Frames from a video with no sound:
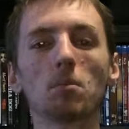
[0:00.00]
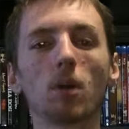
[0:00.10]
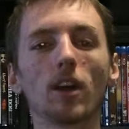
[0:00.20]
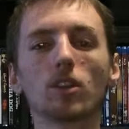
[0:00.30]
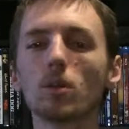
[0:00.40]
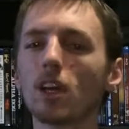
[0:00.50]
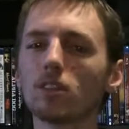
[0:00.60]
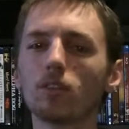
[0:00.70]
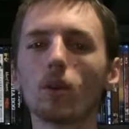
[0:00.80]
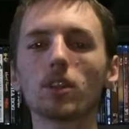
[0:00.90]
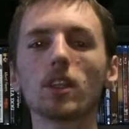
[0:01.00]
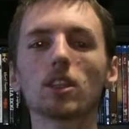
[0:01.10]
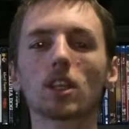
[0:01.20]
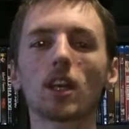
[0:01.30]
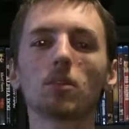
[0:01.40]
But 2014
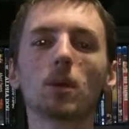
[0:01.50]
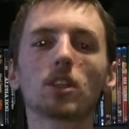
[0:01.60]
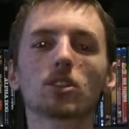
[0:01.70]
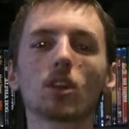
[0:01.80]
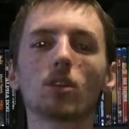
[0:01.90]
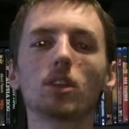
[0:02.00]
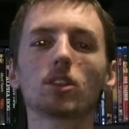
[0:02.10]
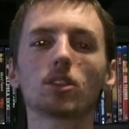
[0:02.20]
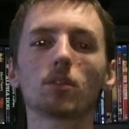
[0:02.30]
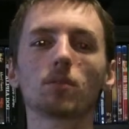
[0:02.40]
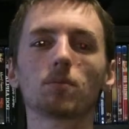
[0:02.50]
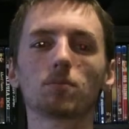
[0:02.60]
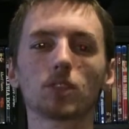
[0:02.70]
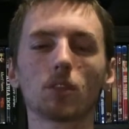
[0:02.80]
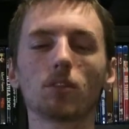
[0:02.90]
has kind of been a slow year
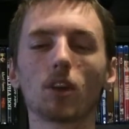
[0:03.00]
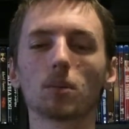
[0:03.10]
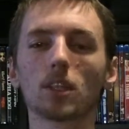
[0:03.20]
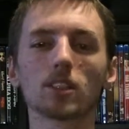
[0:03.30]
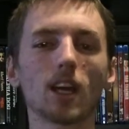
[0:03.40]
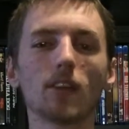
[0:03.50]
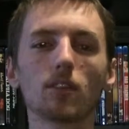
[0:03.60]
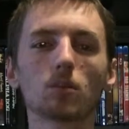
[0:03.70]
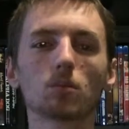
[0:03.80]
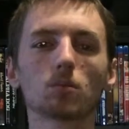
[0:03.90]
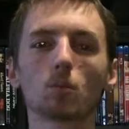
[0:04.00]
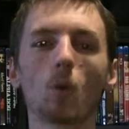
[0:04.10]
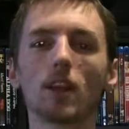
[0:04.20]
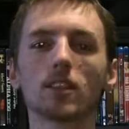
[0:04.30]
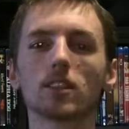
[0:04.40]
so far because I haven't
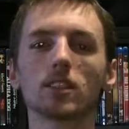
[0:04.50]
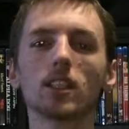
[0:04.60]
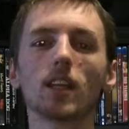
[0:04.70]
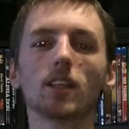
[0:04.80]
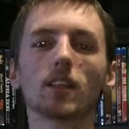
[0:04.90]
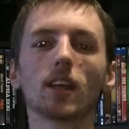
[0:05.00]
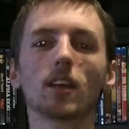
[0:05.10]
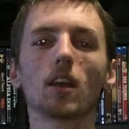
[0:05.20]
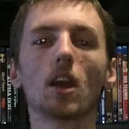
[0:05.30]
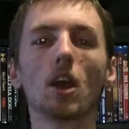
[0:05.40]
wanted to see anything.